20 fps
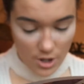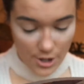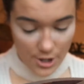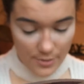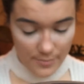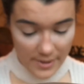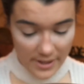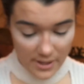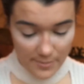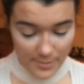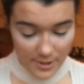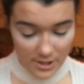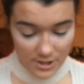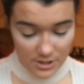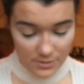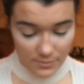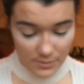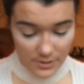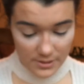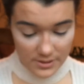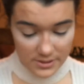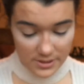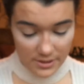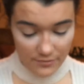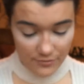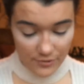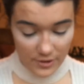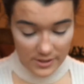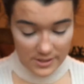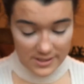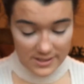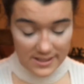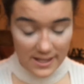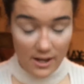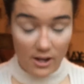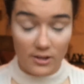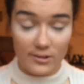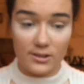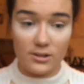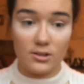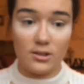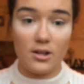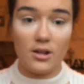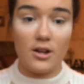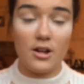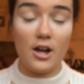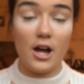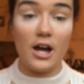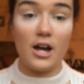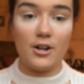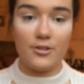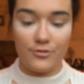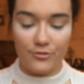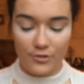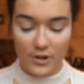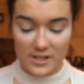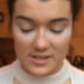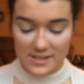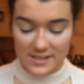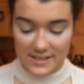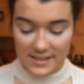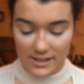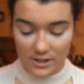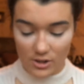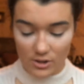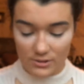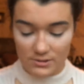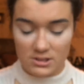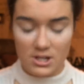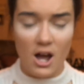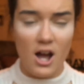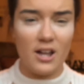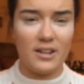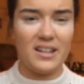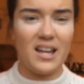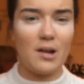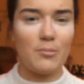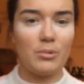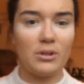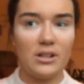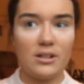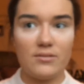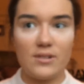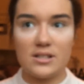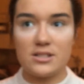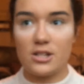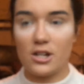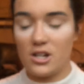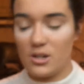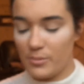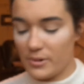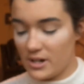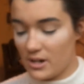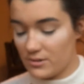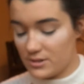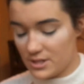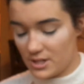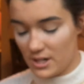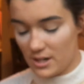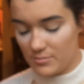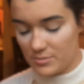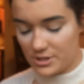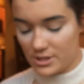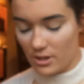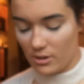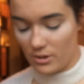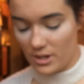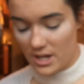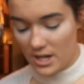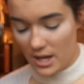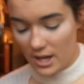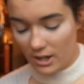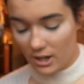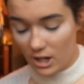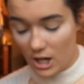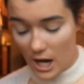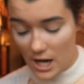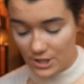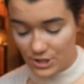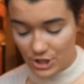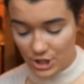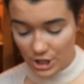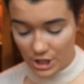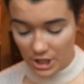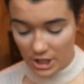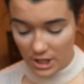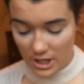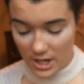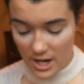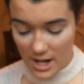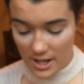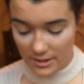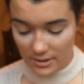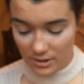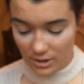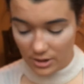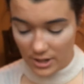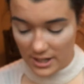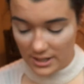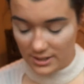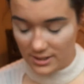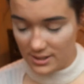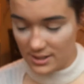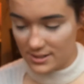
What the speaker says: Her makeup artist was Francile Dolly, I believe that's how you pronounce her name. So congrats to her on creating